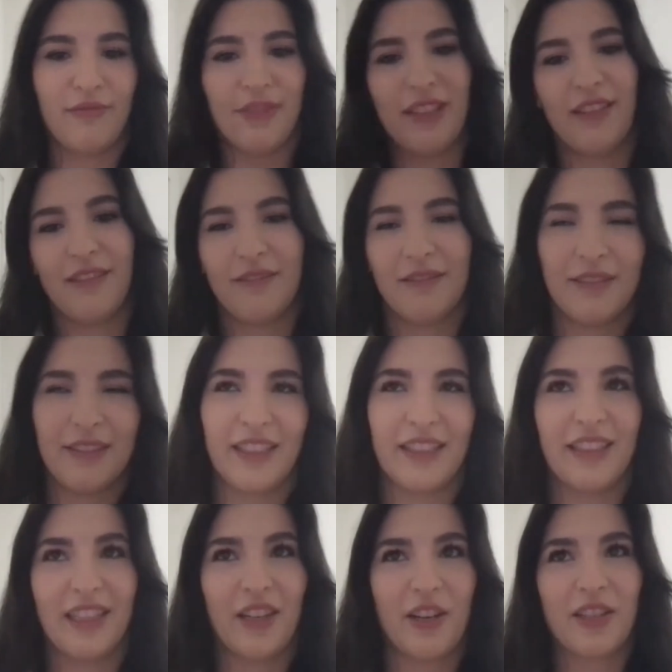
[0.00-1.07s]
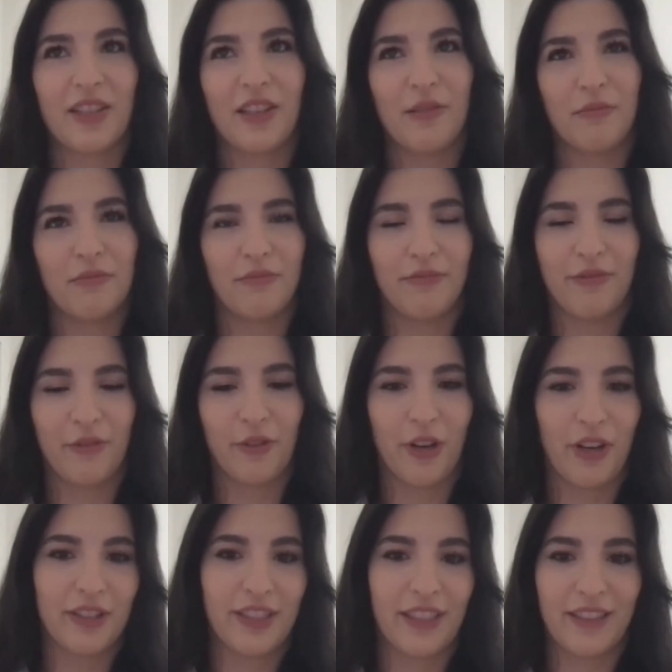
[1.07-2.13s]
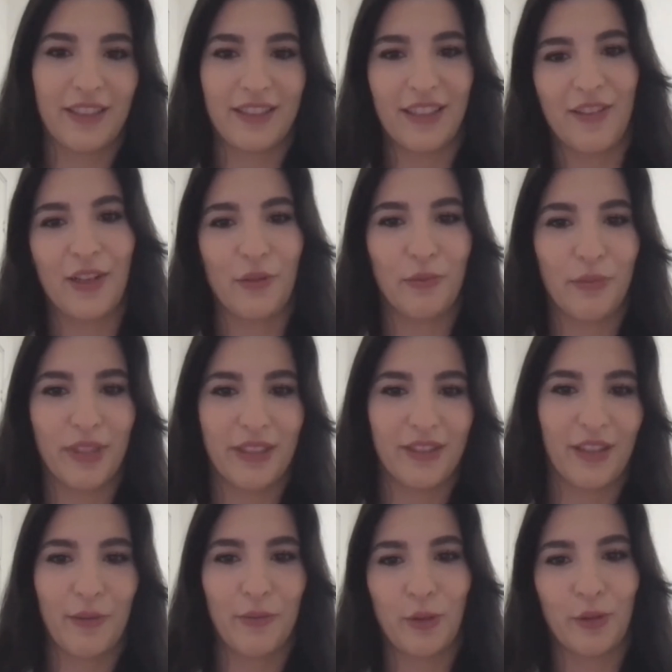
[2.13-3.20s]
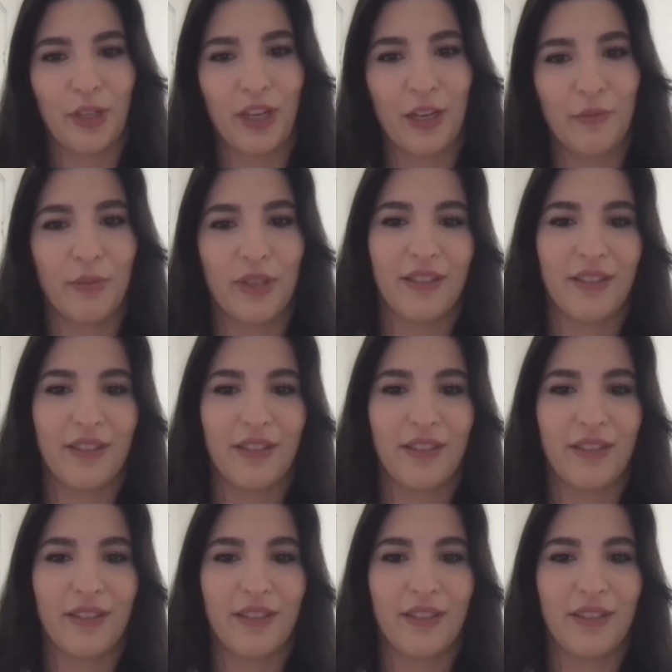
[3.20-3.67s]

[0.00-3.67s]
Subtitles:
There are some front-end development time to time,